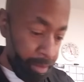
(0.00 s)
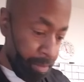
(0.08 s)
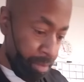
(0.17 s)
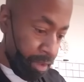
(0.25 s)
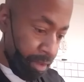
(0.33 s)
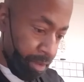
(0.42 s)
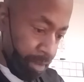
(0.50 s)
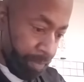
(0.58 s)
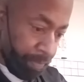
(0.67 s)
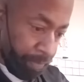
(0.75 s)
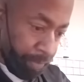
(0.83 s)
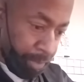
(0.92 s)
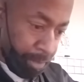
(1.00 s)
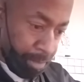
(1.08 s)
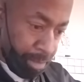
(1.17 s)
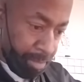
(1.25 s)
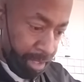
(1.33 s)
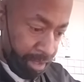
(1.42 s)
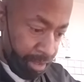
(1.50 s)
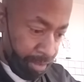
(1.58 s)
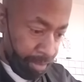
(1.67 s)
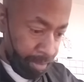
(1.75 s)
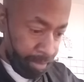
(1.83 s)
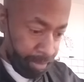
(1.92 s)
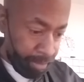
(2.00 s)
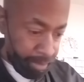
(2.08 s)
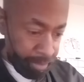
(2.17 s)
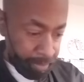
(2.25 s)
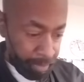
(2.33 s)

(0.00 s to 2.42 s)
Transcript: put on a few pimentos